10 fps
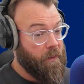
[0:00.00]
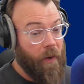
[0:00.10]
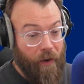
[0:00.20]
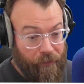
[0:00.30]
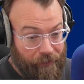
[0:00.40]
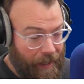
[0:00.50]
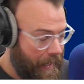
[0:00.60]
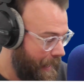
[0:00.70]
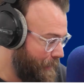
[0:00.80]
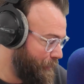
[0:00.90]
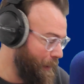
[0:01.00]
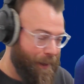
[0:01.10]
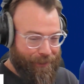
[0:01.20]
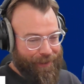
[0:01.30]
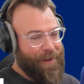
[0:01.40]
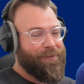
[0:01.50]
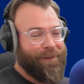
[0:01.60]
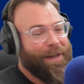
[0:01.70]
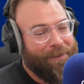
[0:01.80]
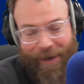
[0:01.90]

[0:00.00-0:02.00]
a one-off with you, Philip.